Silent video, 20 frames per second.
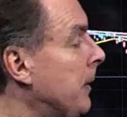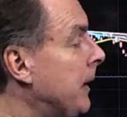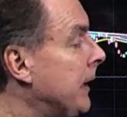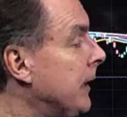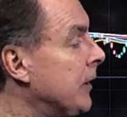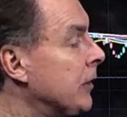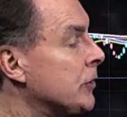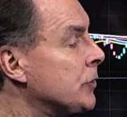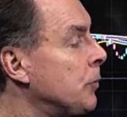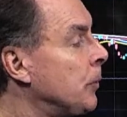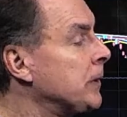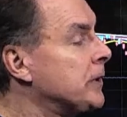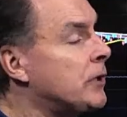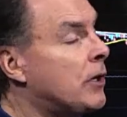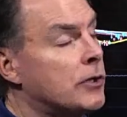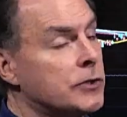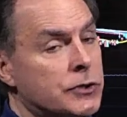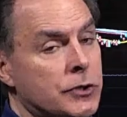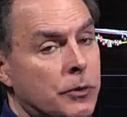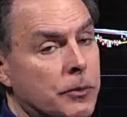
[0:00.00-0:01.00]
And here's what's
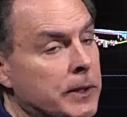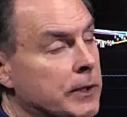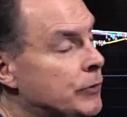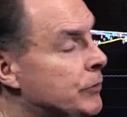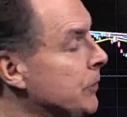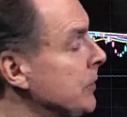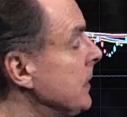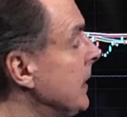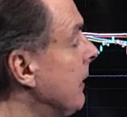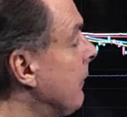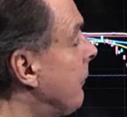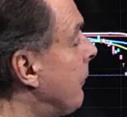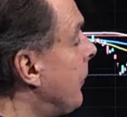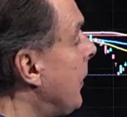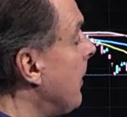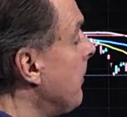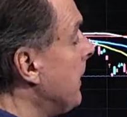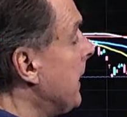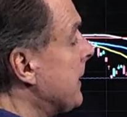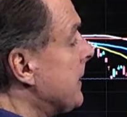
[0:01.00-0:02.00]
also interesting
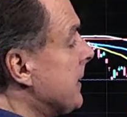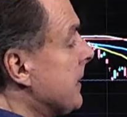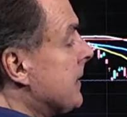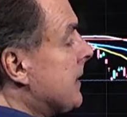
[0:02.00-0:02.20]
from this